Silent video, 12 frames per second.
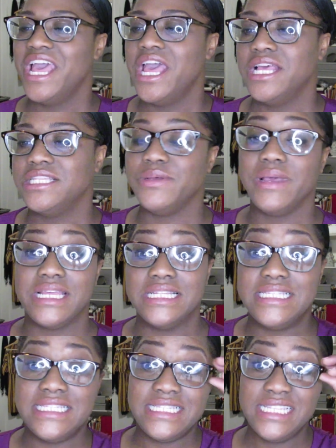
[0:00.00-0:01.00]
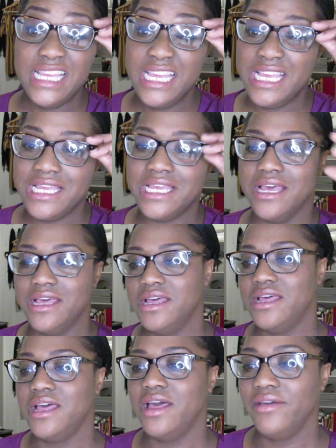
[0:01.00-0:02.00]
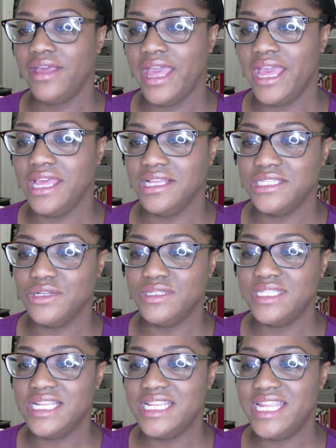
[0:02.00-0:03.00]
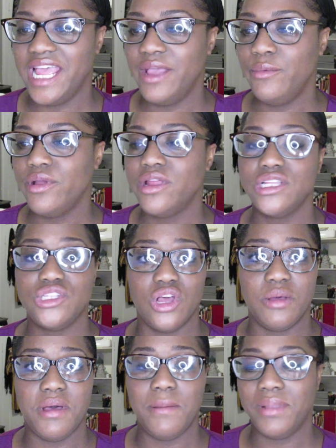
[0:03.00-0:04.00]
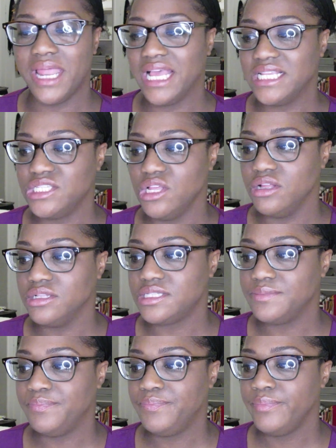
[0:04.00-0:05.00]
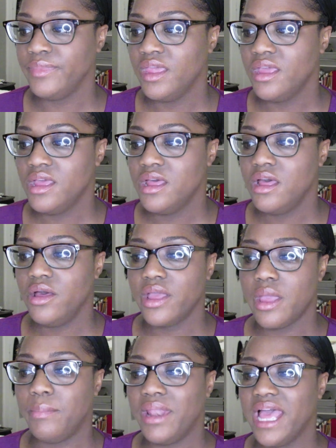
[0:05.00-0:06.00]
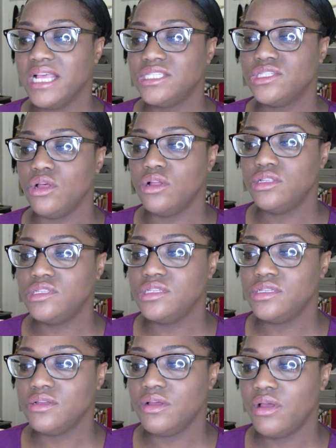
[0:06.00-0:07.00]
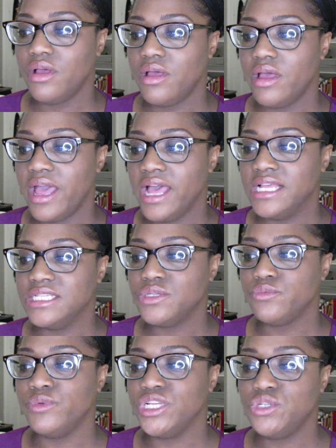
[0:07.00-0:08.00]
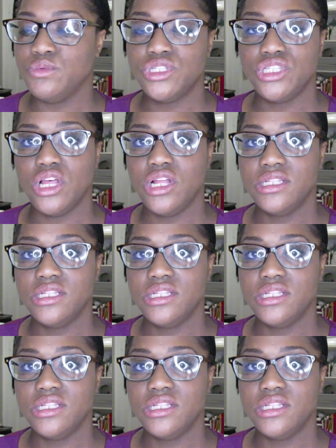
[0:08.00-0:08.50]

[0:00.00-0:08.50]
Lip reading: So I can see. Okay, so today we're going to talk about black salt. Okay, black salt as ritual salt